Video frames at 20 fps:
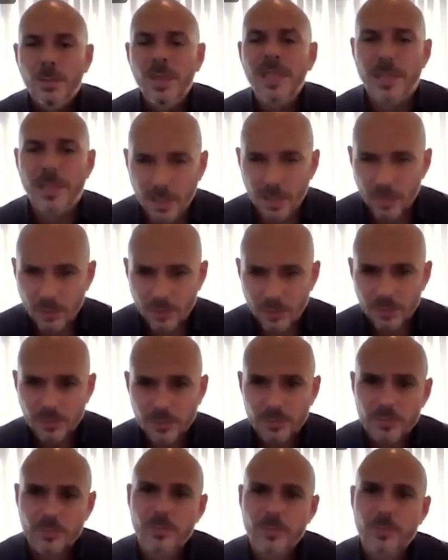Make it count.
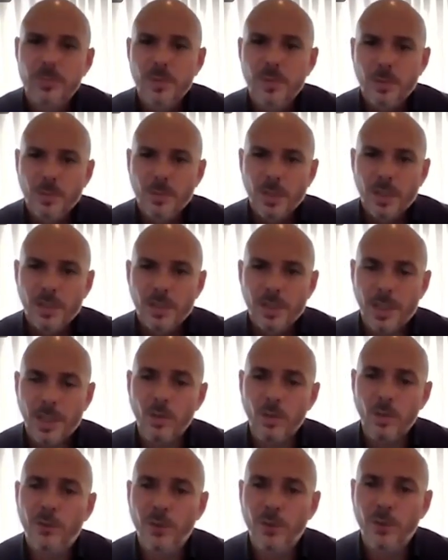
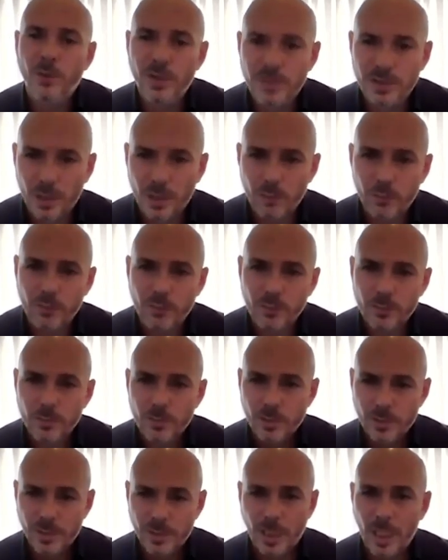Not only for yourself.
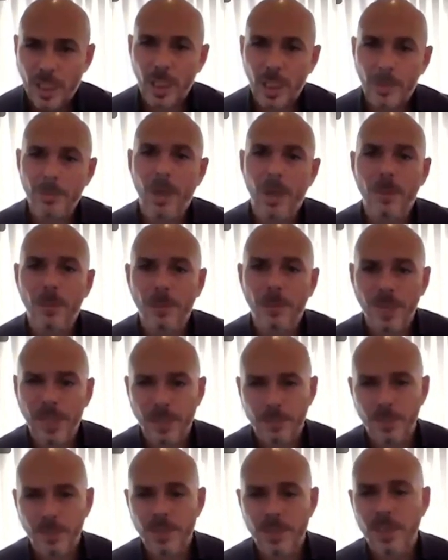Now I'm a
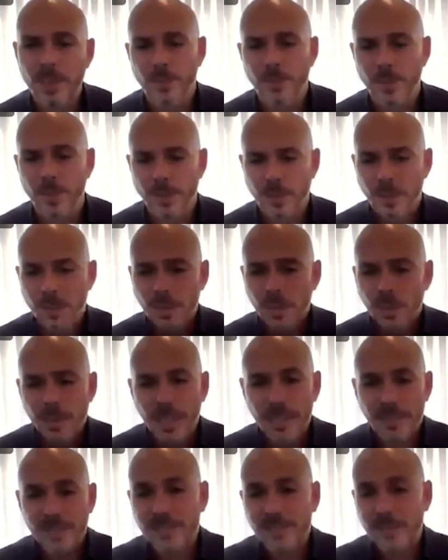big believer in
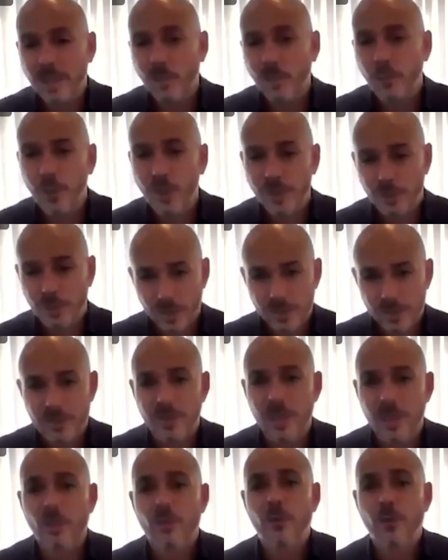not selfish,
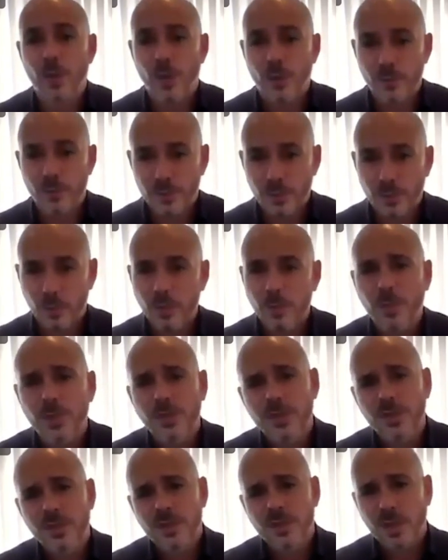but self first.
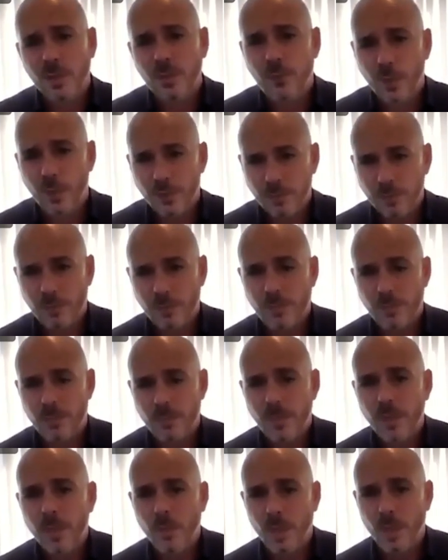Always put yourself first.
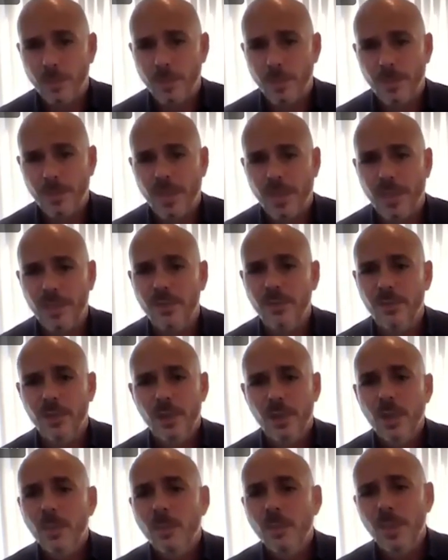What I mean by that
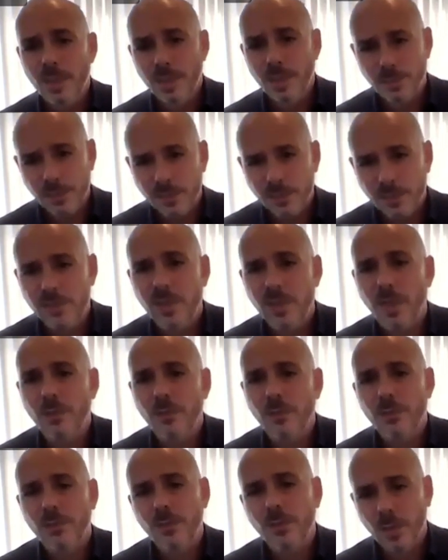is believe in
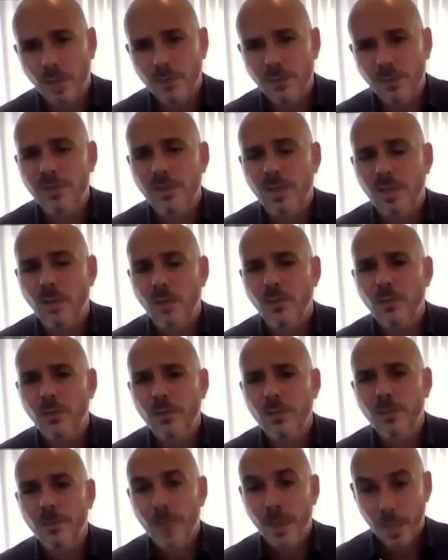yourself, love
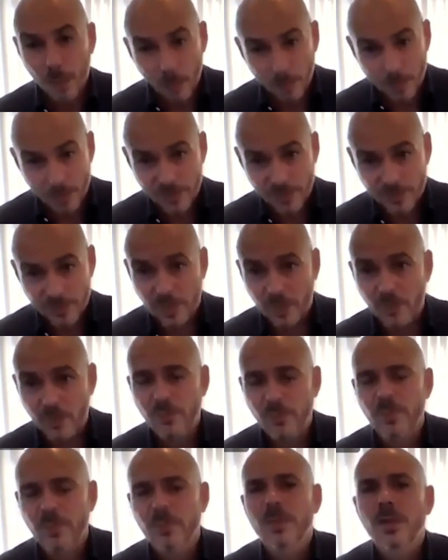yourself, help
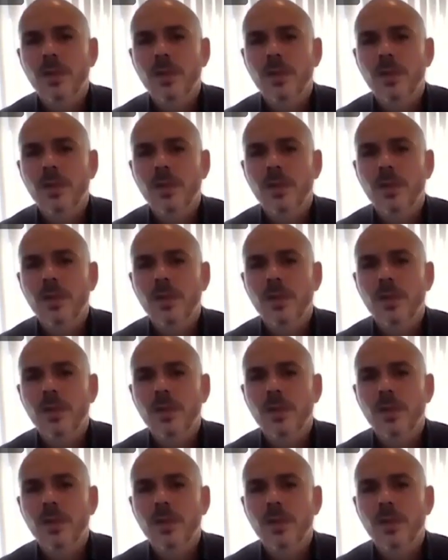yourself.